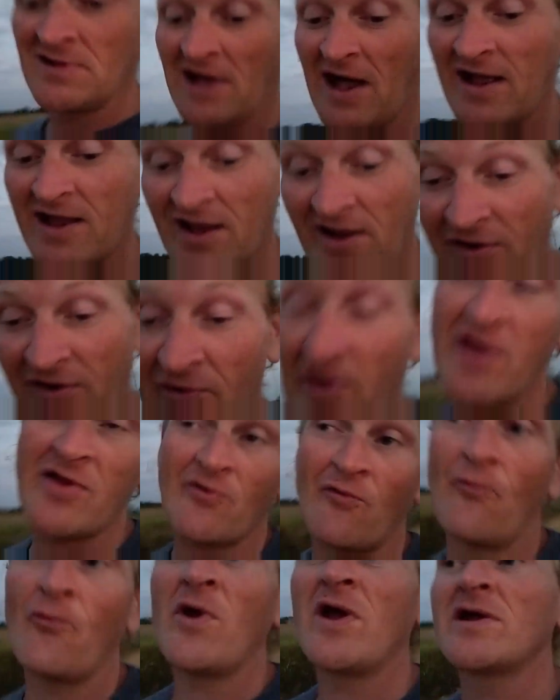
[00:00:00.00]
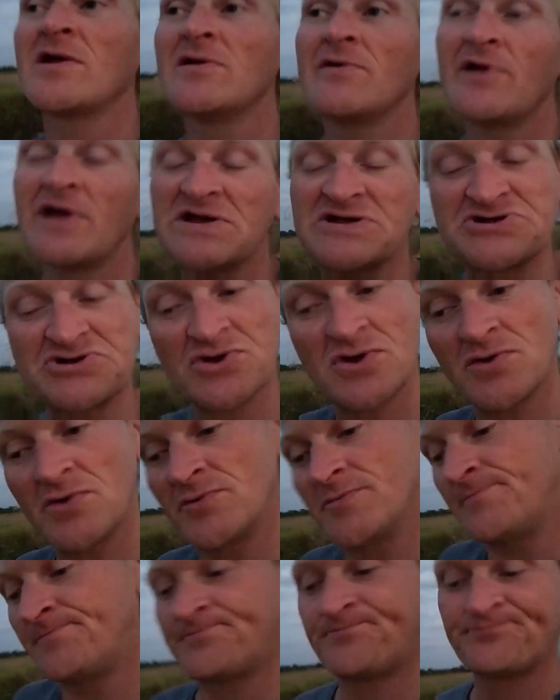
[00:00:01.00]
I can create a regular
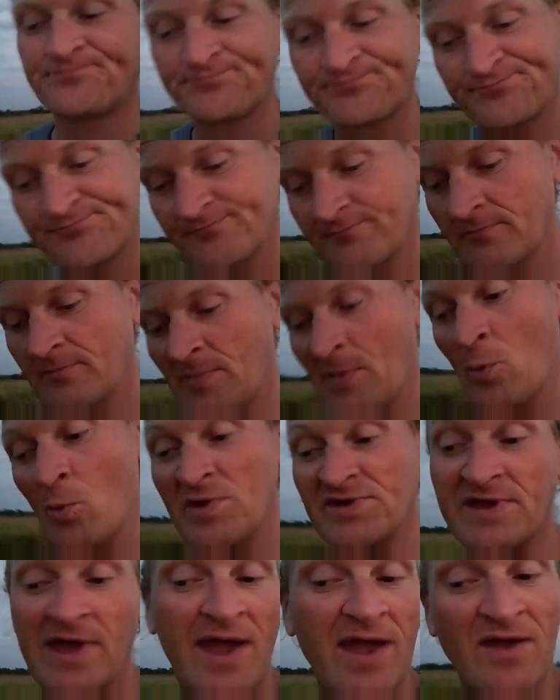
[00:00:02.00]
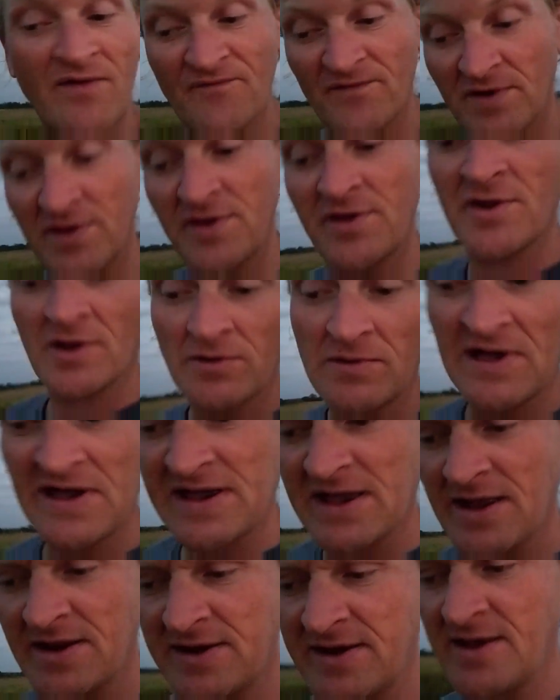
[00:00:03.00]
intro with Canva,
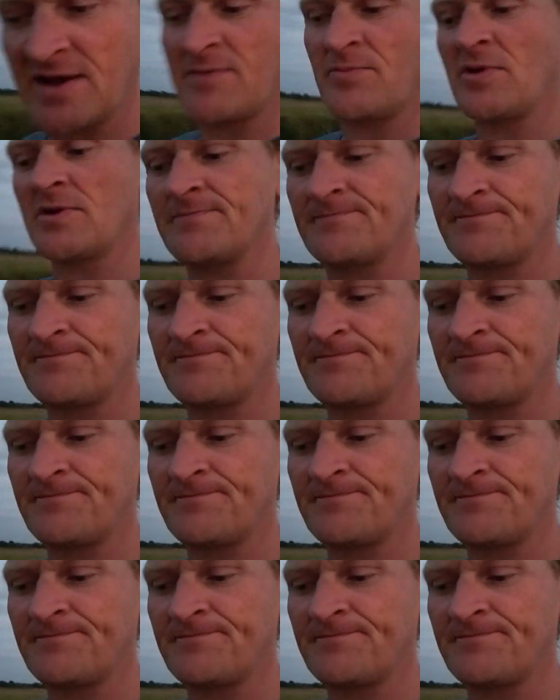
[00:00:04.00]
like I did, but